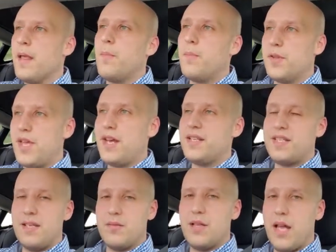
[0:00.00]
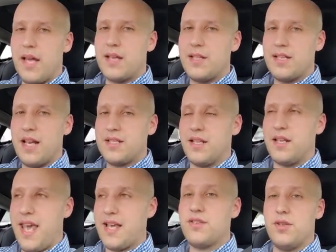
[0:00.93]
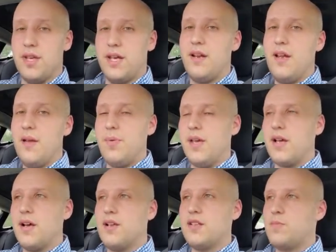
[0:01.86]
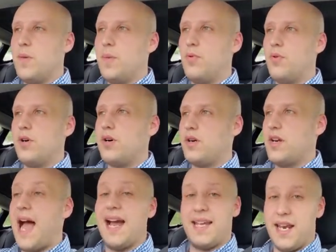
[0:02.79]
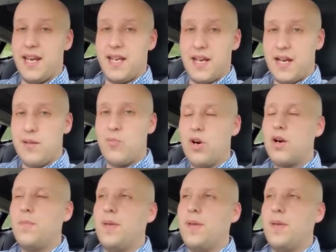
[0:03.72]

But then it seemed like Tesla canceled it because people were not getting it anymore.